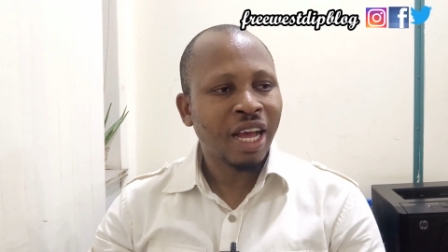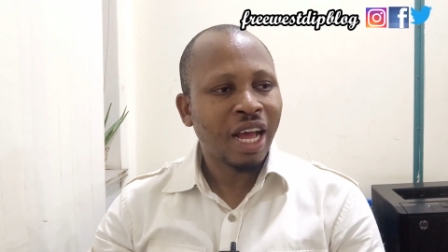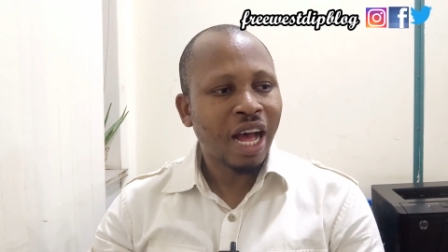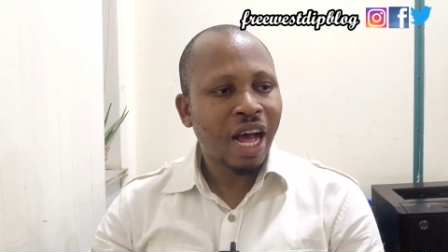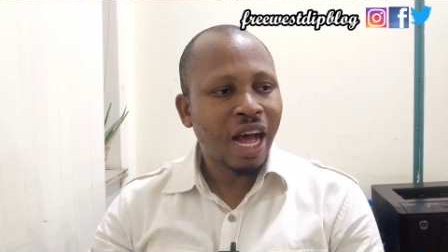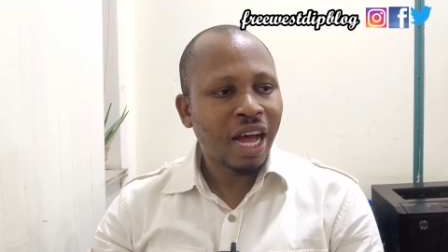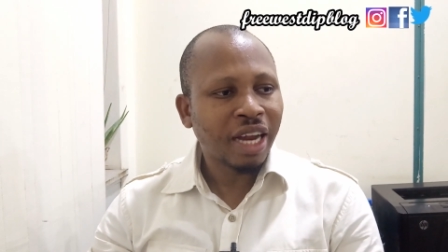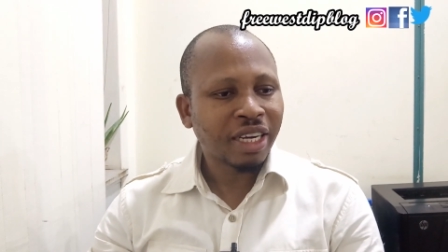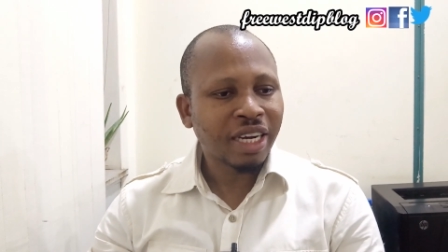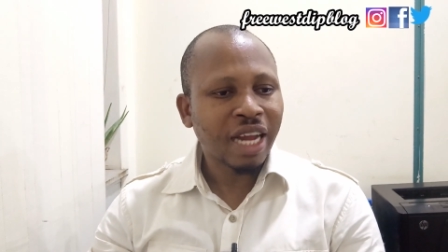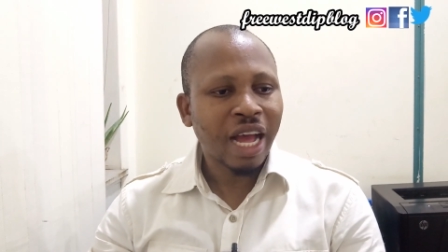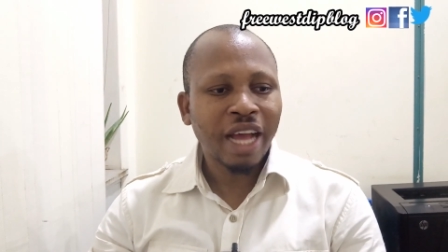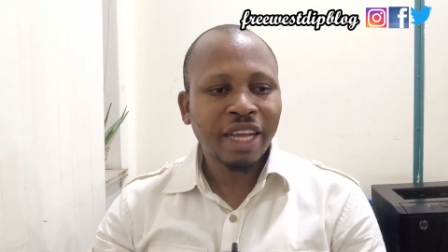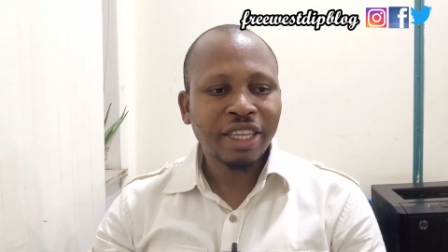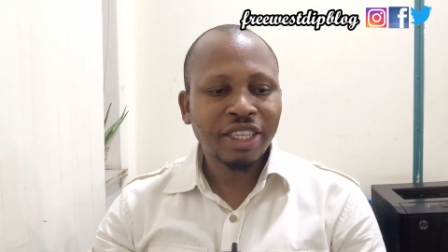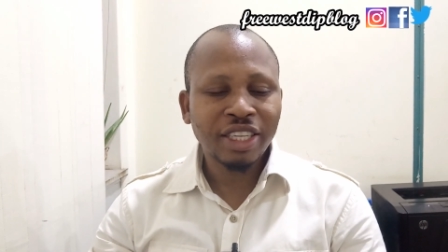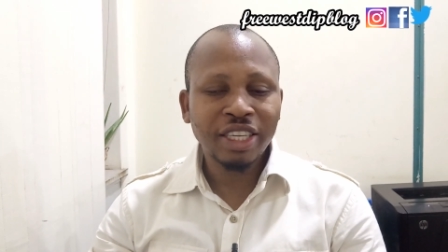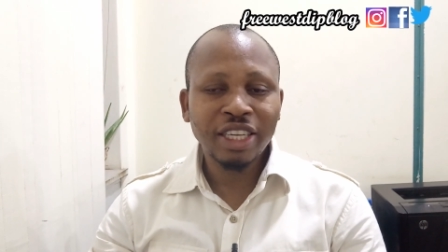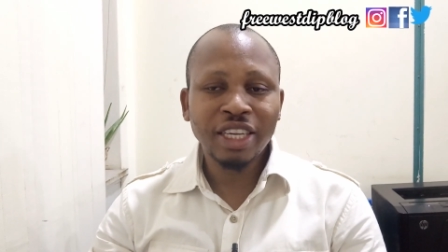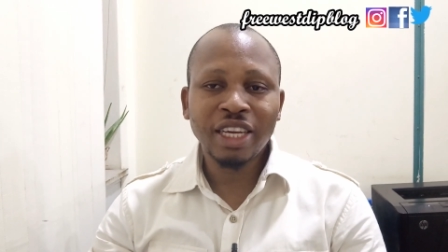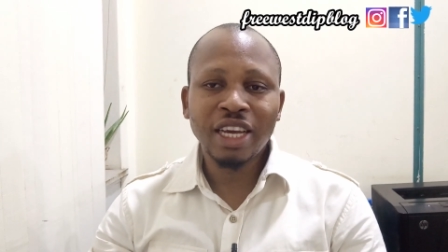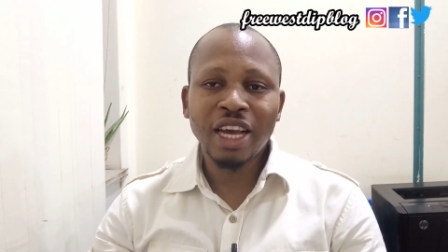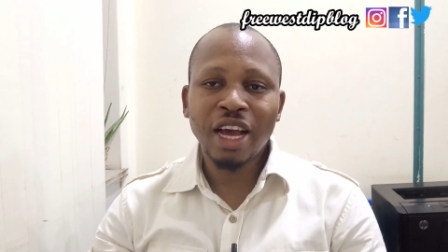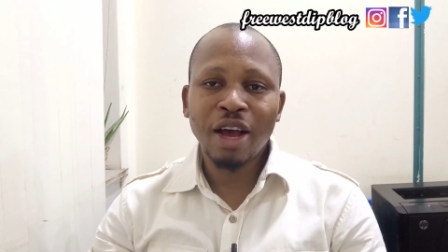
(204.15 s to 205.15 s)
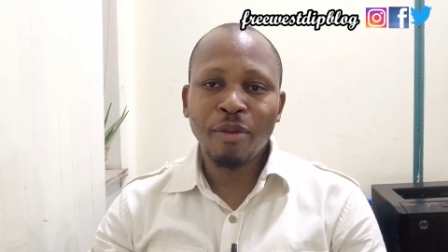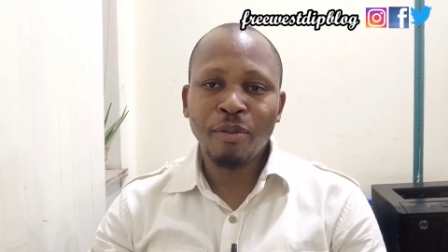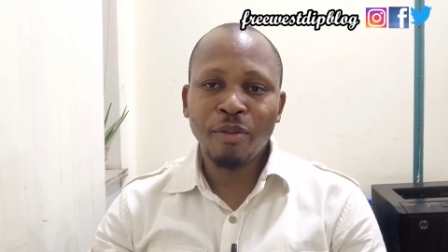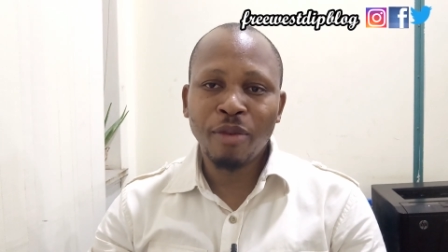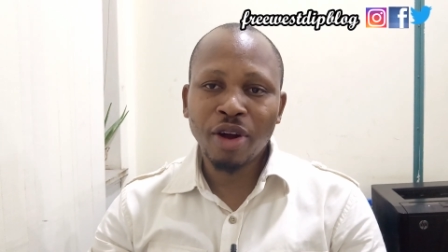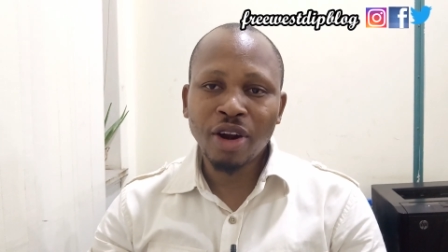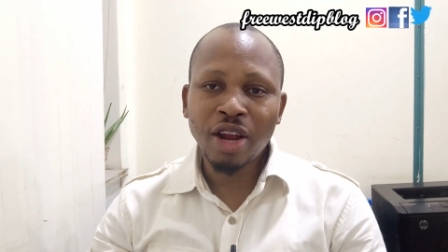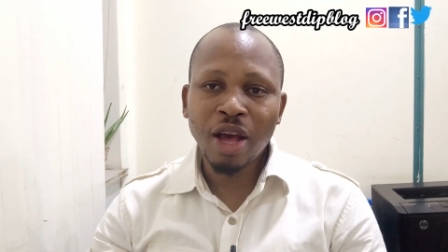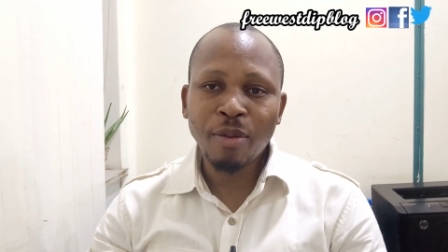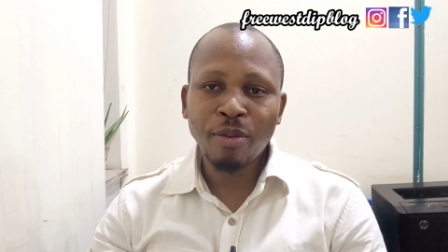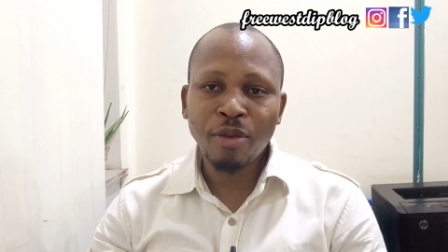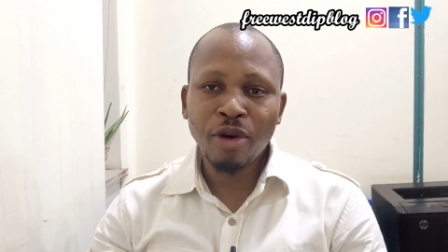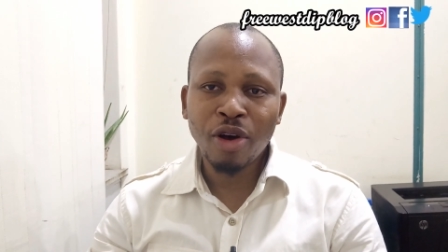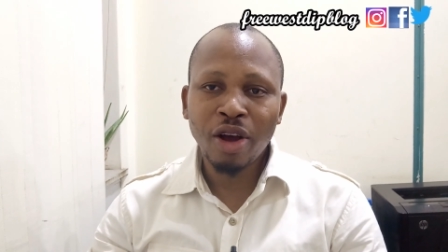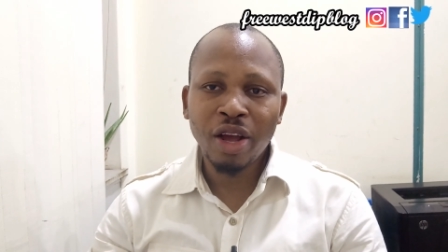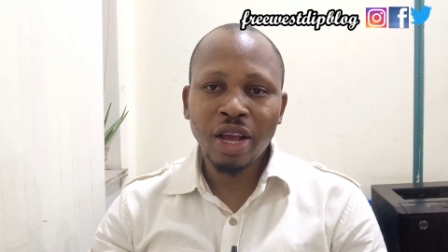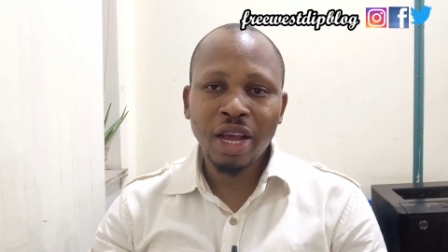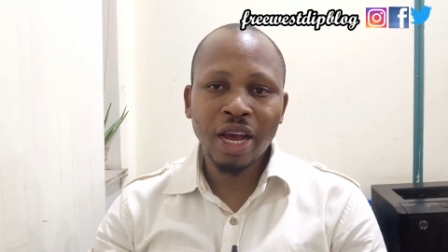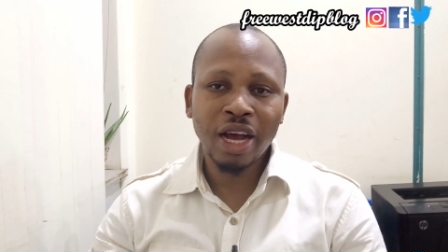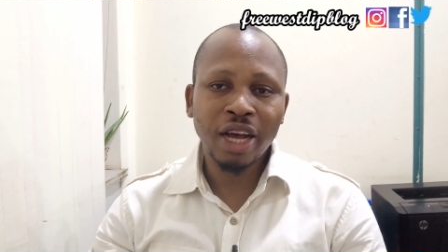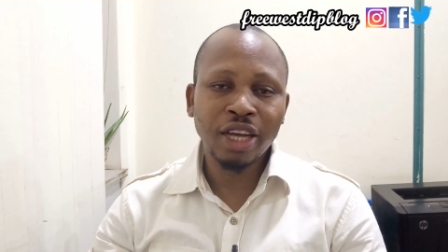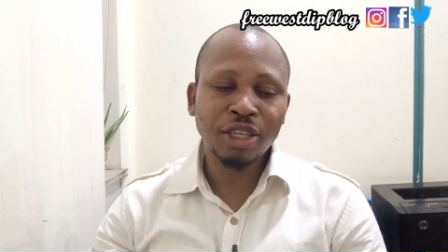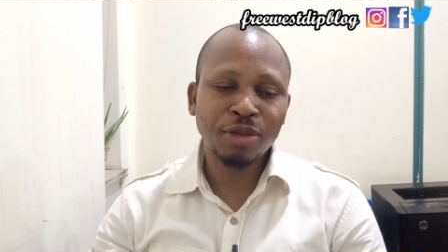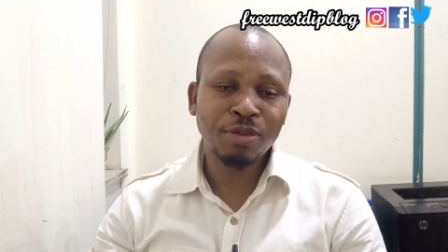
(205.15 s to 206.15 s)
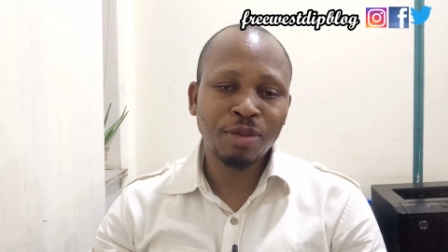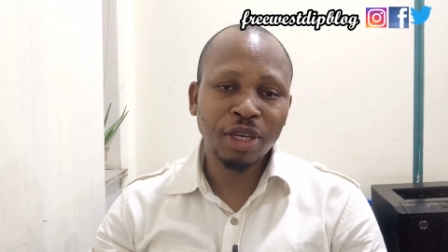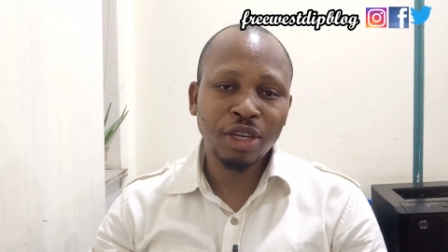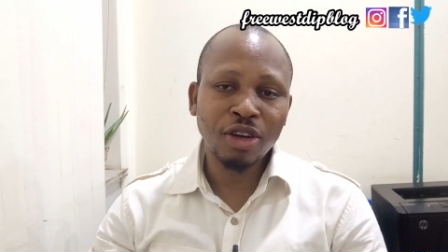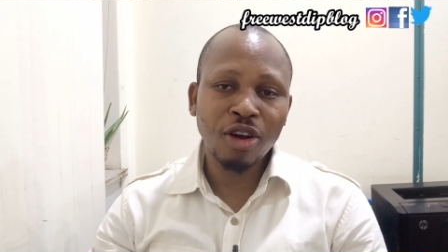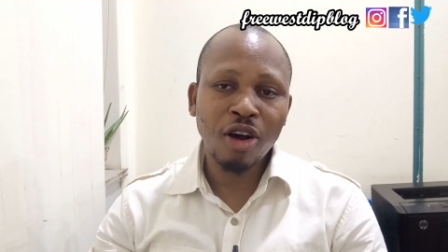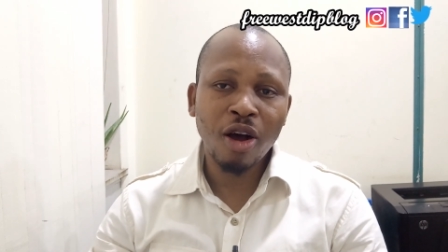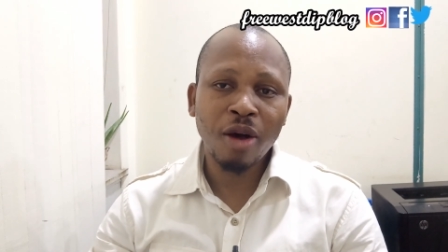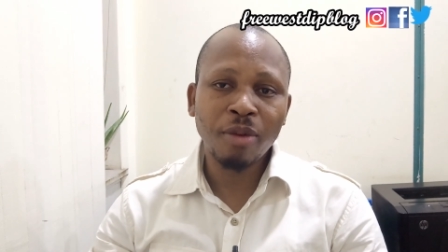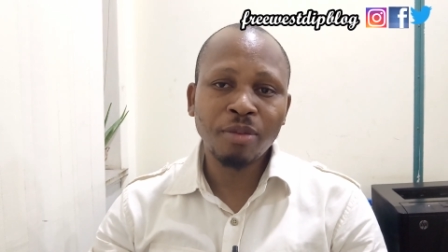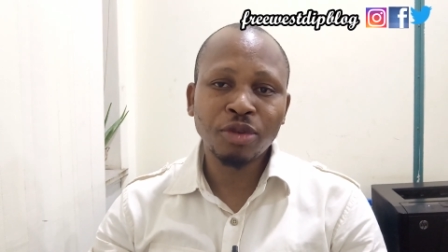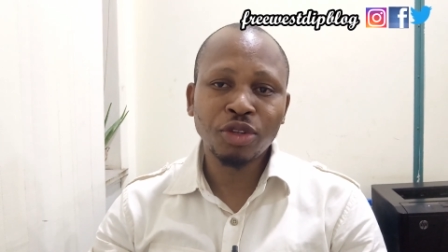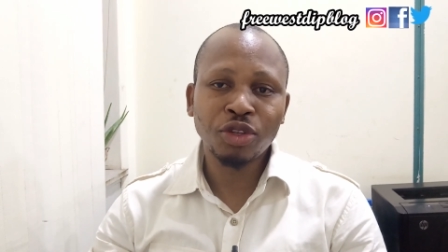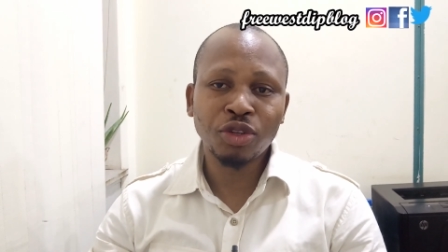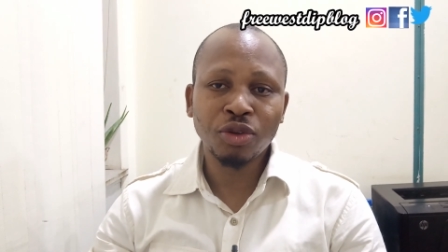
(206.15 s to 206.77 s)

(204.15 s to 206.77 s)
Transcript: And I think Burna Boy has become